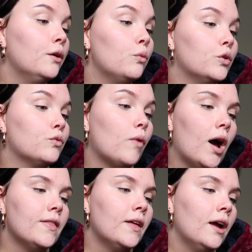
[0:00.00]
would
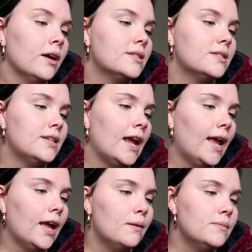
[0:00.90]
rather stake
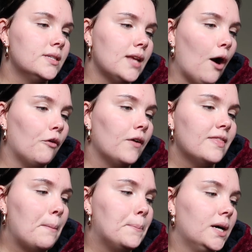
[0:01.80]
himself
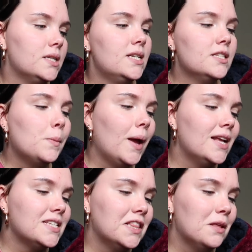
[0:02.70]
than
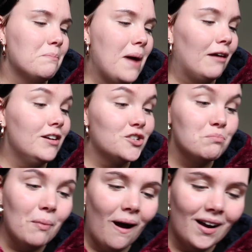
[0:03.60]
participate in the marriage
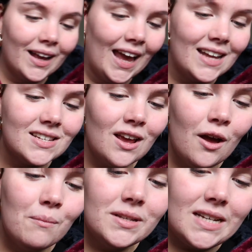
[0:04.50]
market,
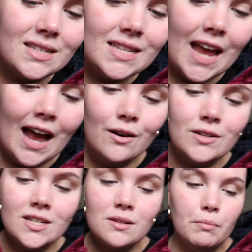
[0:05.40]
but as the
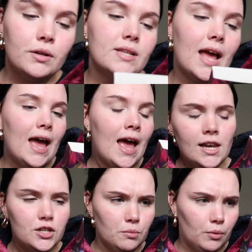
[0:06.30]
eldest and most
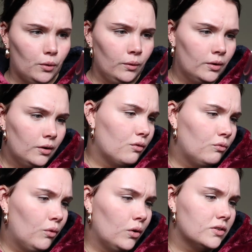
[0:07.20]
eligible
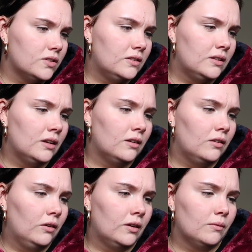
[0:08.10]

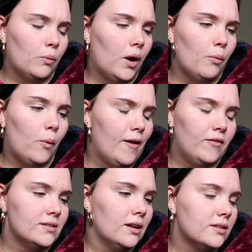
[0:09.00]
whatever
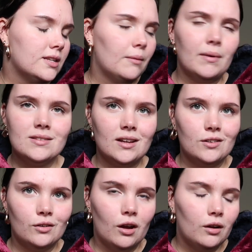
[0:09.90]
his last name is, I
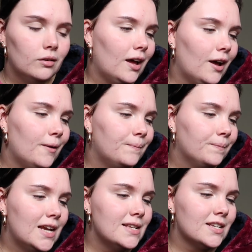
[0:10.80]
don't know.
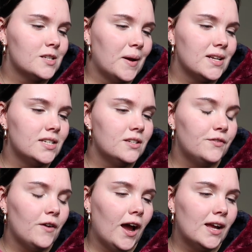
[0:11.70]
He's expected to
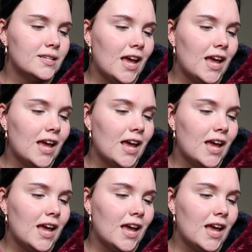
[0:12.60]
find